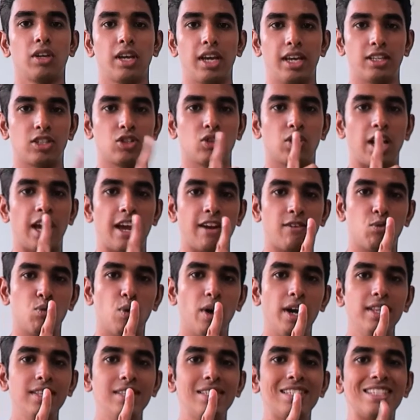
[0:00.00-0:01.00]
Okay, so I have
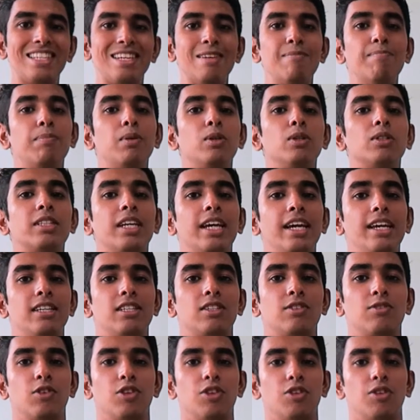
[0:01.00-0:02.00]
one simple
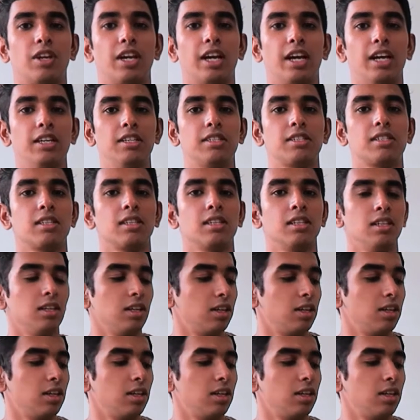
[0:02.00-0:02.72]
test for you guys.